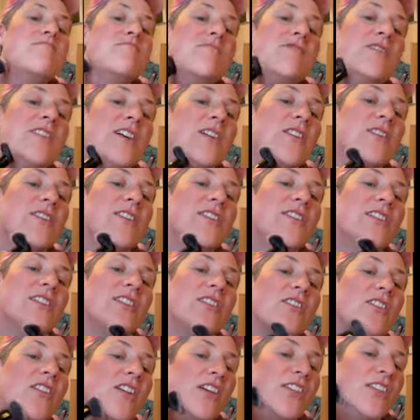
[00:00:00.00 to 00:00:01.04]
Down
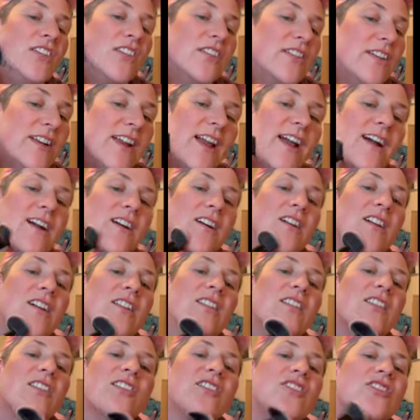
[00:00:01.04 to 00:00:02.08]
here on your neck,
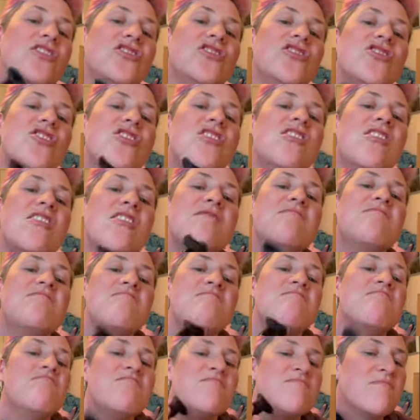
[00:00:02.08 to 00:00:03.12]
along your jaw.
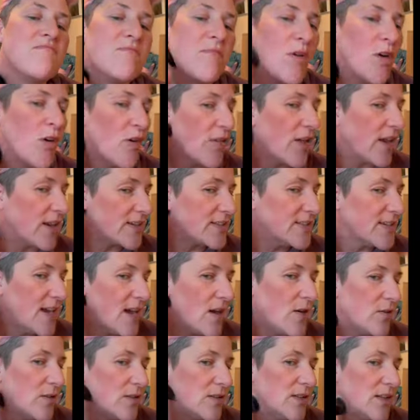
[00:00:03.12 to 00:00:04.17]
Pull that
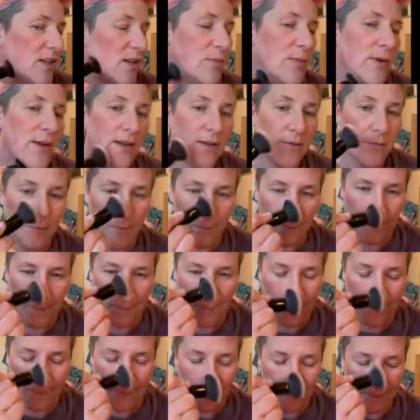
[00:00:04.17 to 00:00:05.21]
down a little bit.
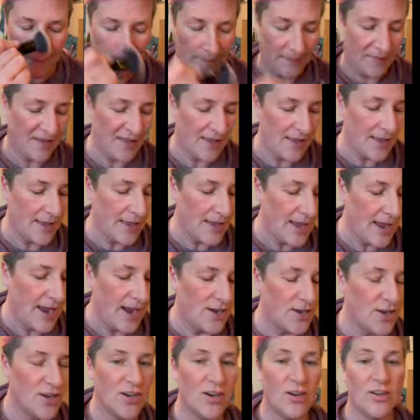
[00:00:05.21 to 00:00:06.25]
And
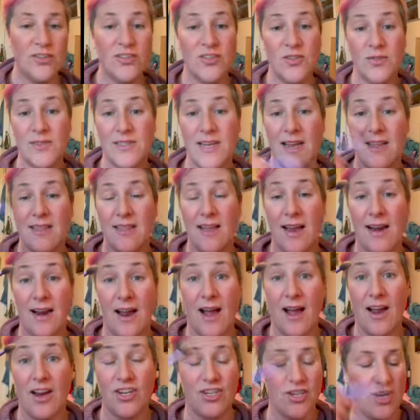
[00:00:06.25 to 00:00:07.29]
you can also take that
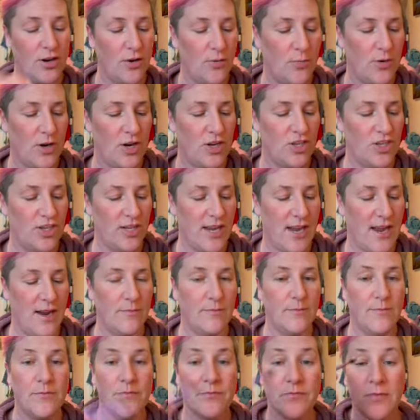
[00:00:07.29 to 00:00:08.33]
eyeshadow brush
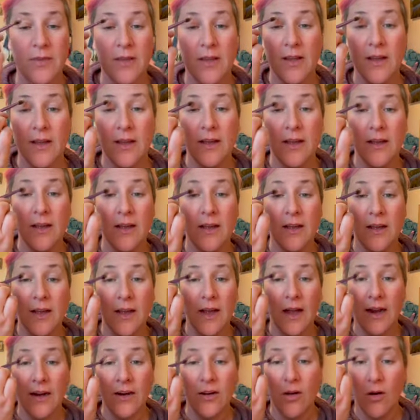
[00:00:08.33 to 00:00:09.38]
again
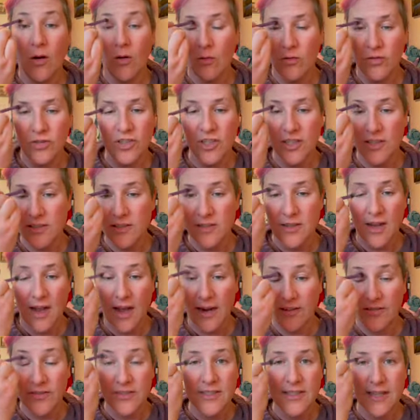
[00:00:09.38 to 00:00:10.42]
and go just kind
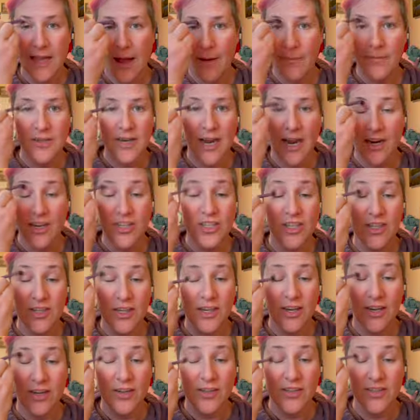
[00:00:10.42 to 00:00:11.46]
of slapdash in
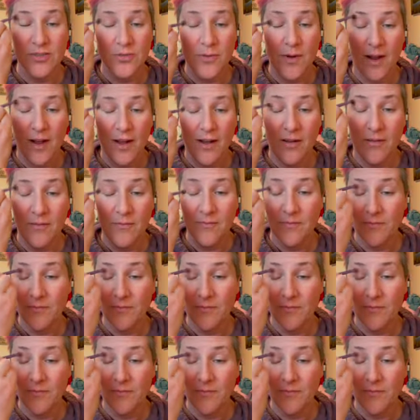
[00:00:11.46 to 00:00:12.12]
here as well.